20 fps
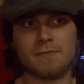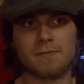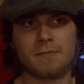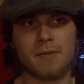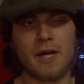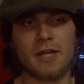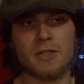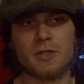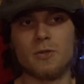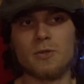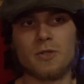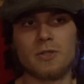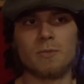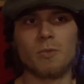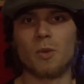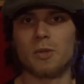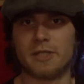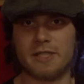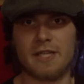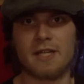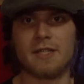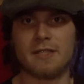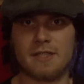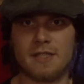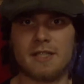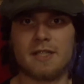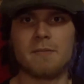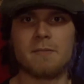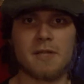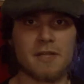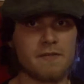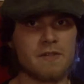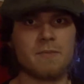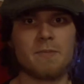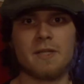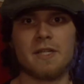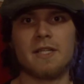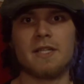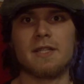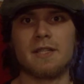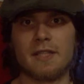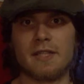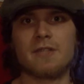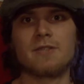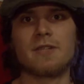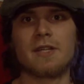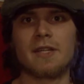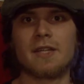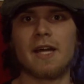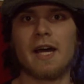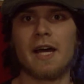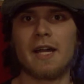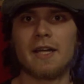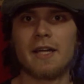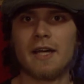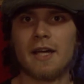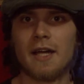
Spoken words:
by using more TNT and PvP and things like that.